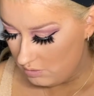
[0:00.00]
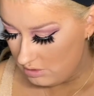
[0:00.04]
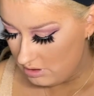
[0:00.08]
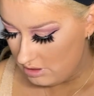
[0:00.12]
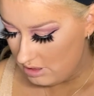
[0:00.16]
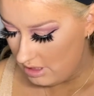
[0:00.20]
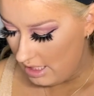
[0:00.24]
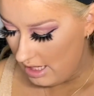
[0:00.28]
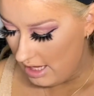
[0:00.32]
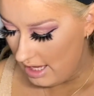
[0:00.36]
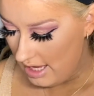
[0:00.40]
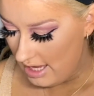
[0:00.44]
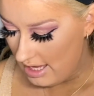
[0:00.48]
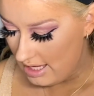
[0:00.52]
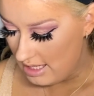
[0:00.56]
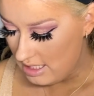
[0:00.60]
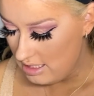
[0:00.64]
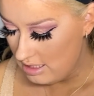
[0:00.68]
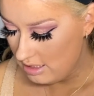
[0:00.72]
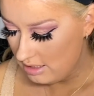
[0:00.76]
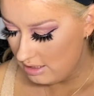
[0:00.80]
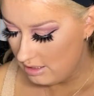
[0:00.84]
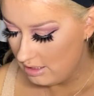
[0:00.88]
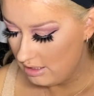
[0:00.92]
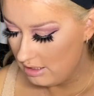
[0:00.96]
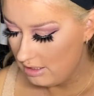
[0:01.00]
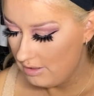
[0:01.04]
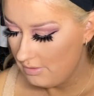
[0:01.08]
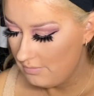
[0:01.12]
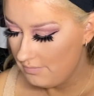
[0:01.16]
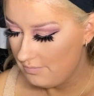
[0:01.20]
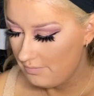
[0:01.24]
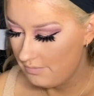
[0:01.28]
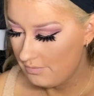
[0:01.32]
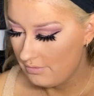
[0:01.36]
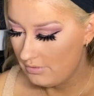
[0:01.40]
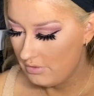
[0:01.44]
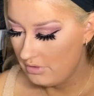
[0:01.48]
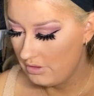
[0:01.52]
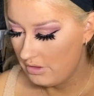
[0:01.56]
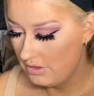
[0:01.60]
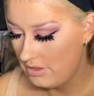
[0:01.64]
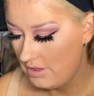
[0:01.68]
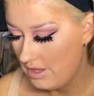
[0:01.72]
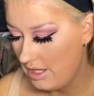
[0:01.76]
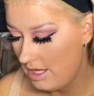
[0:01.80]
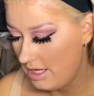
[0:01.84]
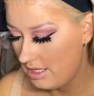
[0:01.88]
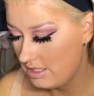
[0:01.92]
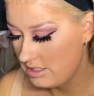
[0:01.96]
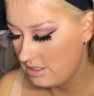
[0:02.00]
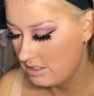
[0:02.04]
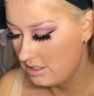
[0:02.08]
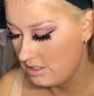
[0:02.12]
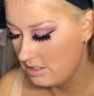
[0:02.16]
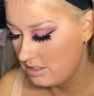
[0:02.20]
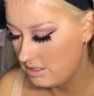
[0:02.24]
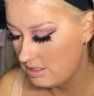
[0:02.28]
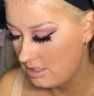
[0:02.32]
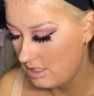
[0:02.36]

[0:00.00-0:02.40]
take this